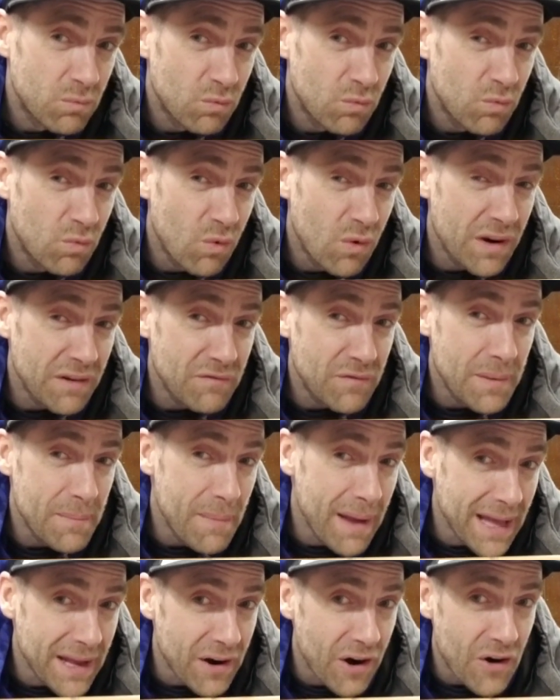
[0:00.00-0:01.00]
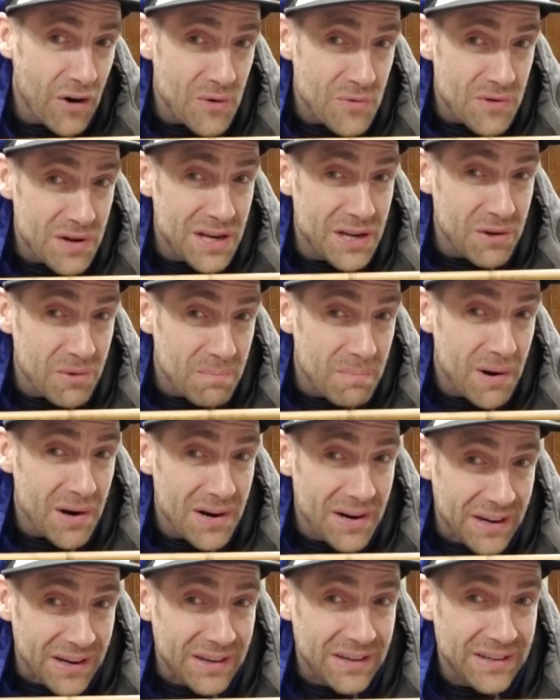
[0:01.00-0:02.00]
What if we made our own Neil
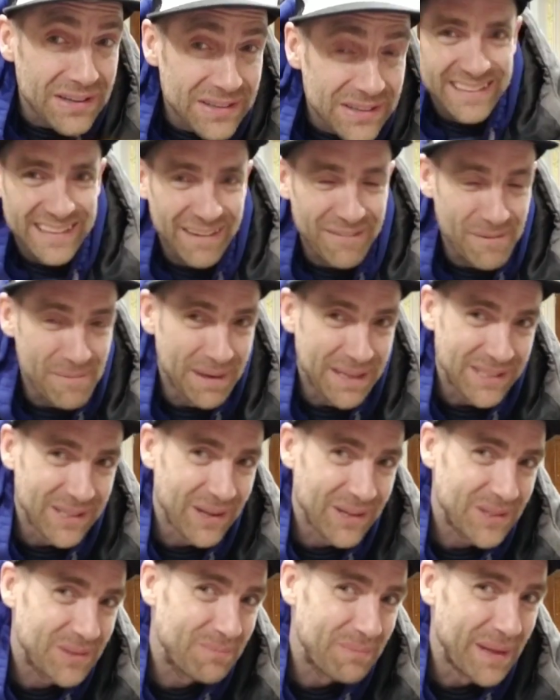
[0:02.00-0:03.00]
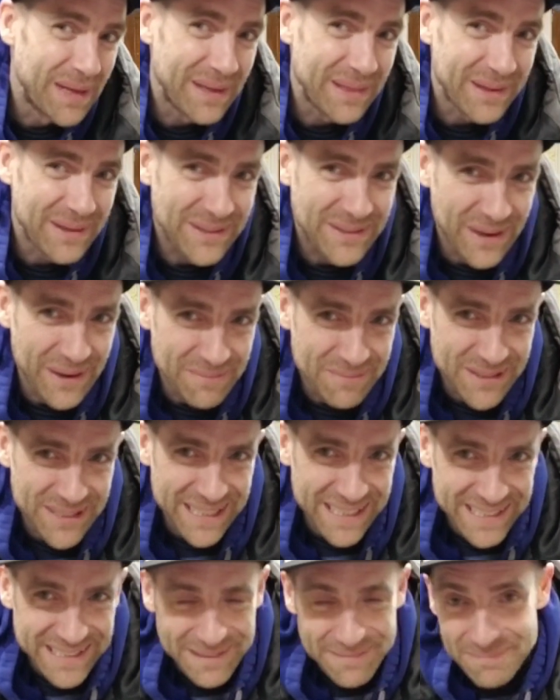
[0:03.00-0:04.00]
Peart? Everybody's all spinning their
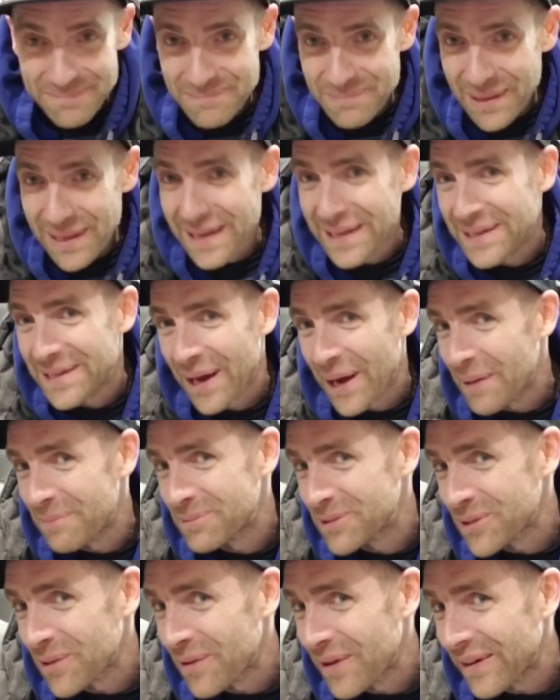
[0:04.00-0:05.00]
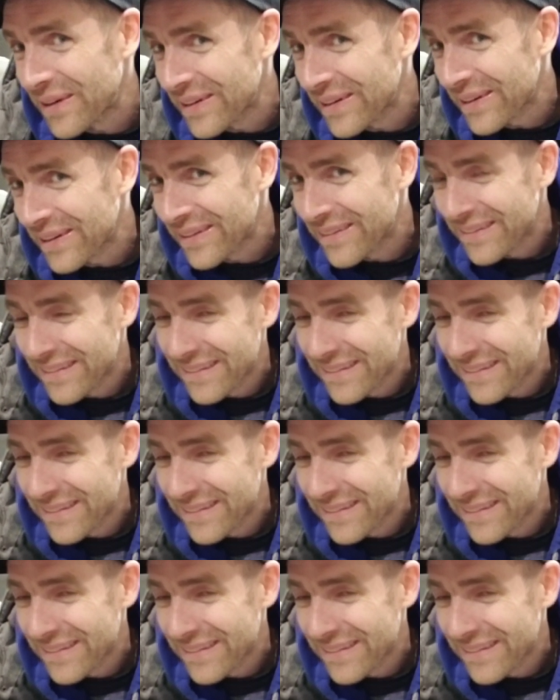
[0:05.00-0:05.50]
drumsticks and playing Tom Sawyer.